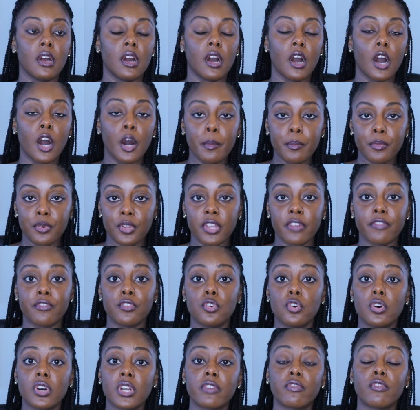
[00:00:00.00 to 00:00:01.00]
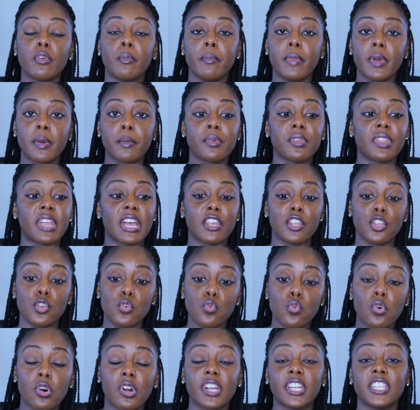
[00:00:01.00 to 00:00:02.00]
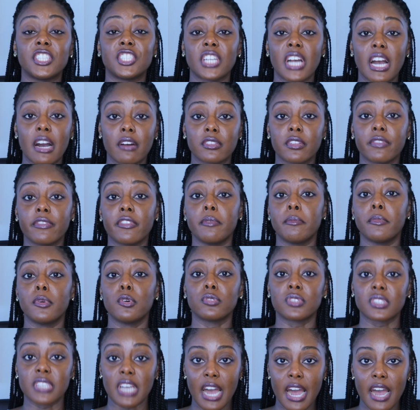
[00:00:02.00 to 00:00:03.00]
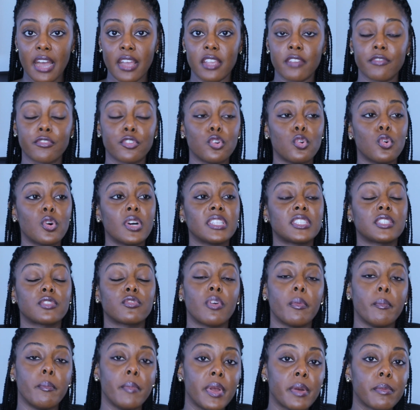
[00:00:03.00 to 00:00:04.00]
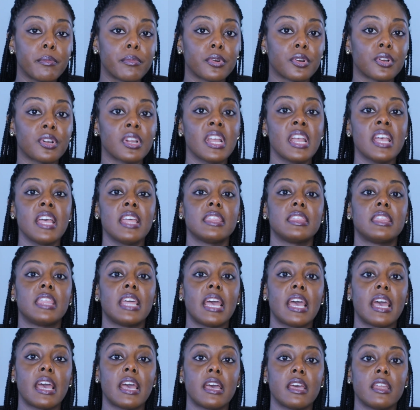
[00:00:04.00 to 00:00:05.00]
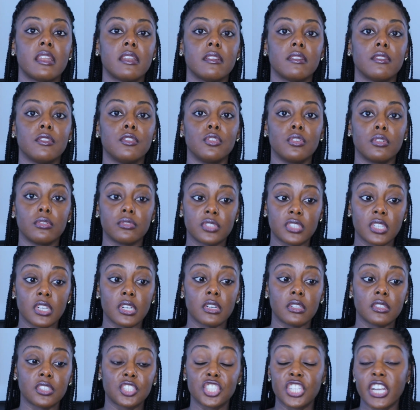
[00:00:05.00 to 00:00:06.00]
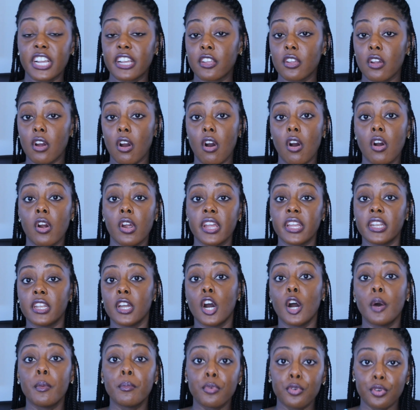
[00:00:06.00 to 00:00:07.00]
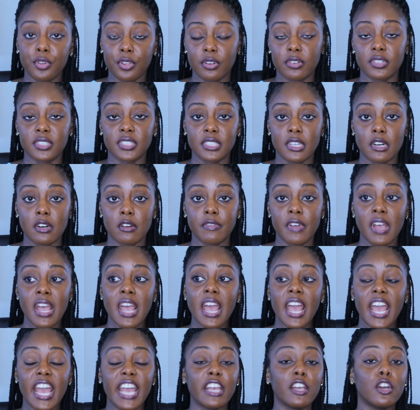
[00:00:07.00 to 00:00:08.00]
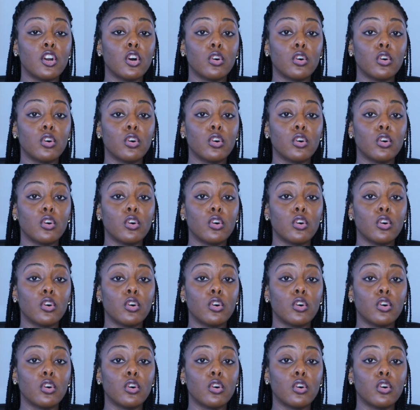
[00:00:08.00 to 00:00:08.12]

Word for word: humble if you're going to remember that you are a child of the most high if you're going to remember that you know to check your heart and humble yourself and